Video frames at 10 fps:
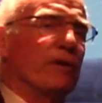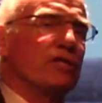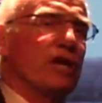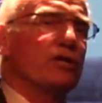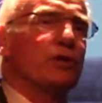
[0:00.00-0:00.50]

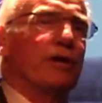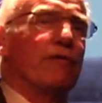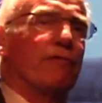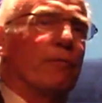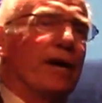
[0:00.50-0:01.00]
history
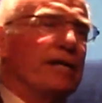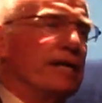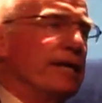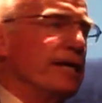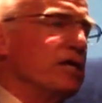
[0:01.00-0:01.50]
from
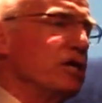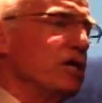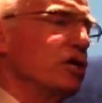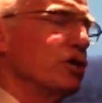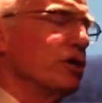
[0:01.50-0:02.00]

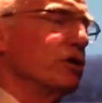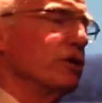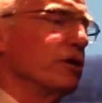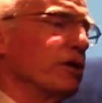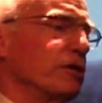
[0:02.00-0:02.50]
1918 to the
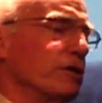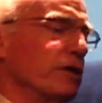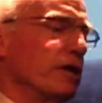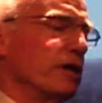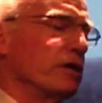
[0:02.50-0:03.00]

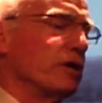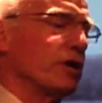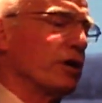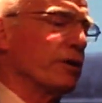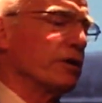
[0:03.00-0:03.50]

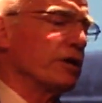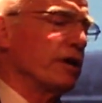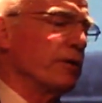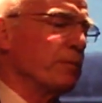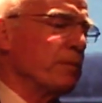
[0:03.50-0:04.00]
current time.